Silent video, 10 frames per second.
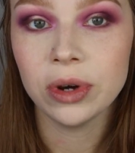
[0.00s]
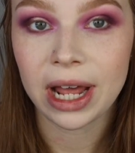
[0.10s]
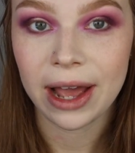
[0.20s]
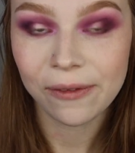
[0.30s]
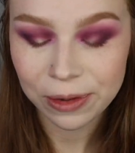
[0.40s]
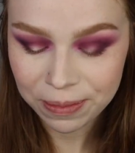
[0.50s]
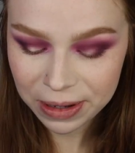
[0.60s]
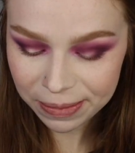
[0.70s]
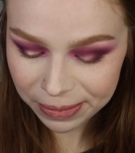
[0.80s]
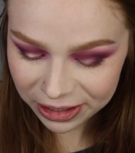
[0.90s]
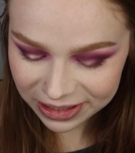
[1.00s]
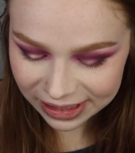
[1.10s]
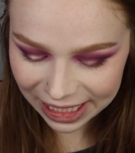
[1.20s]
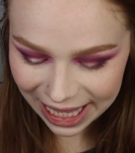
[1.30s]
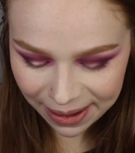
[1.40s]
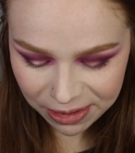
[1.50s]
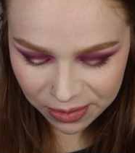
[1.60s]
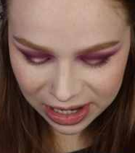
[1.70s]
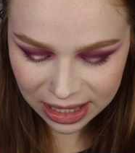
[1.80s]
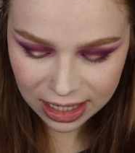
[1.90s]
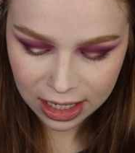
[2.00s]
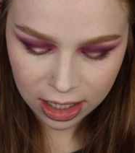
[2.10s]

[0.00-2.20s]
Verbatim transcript: what I would be personally happy with.